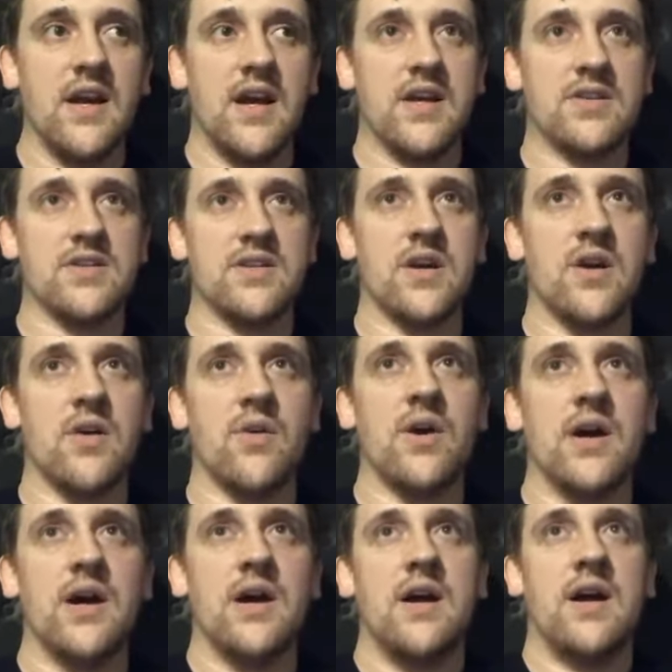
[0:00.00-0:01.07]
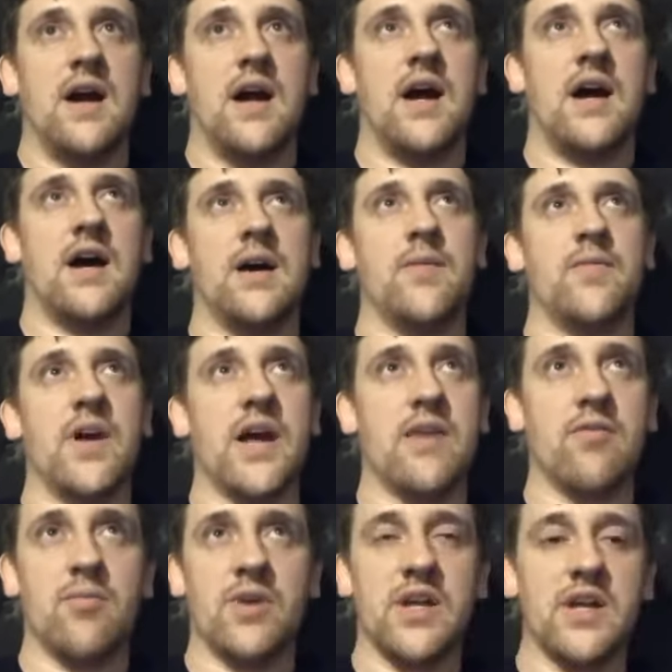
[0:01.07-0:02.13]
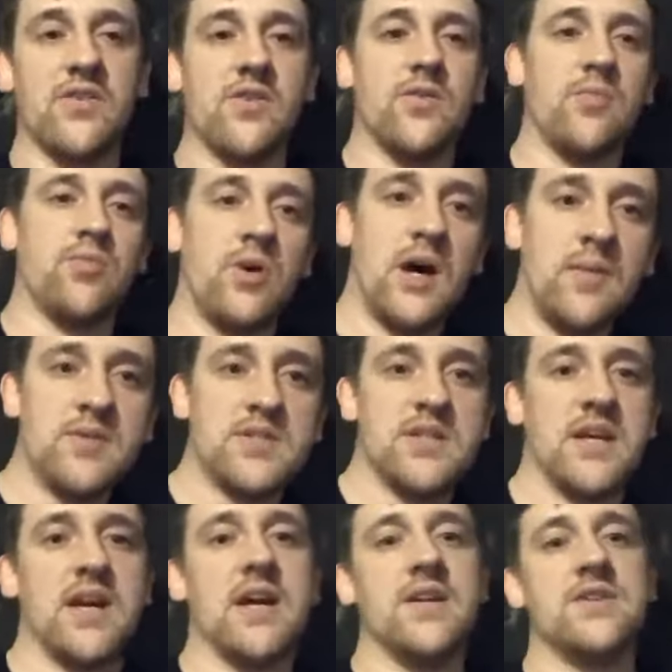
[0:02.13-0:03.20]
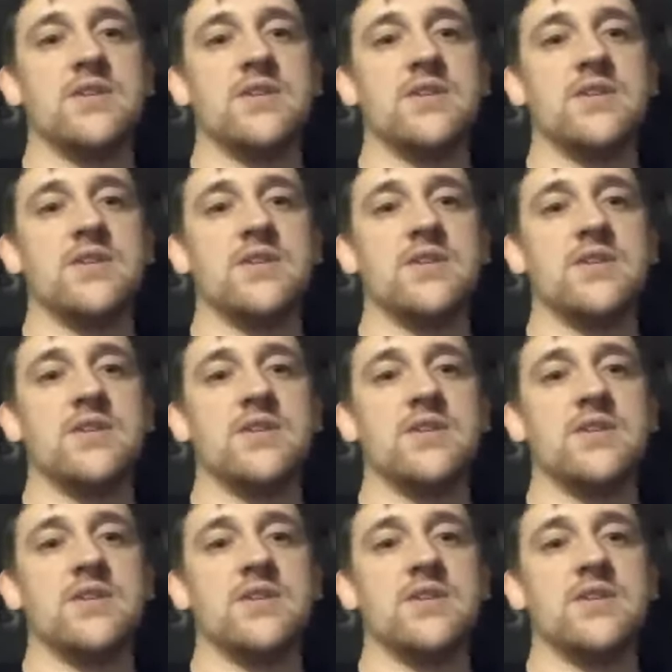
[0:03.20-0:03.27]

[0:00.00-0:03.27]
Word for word: And so, um, not everybody entered the promised land,